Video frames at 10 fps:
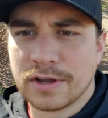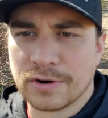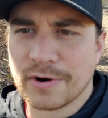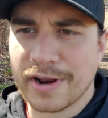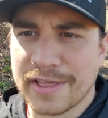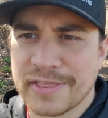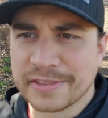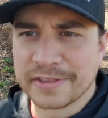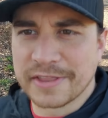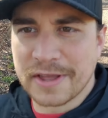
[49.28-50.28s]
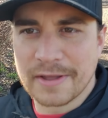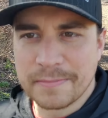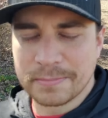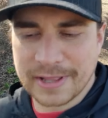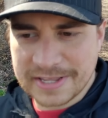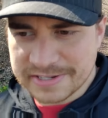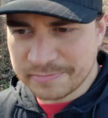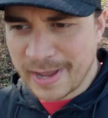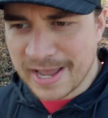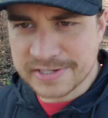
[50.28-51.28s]
Alright, I think that the planes have
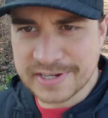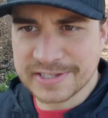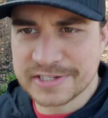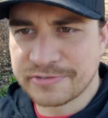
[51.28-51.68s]
passed, at least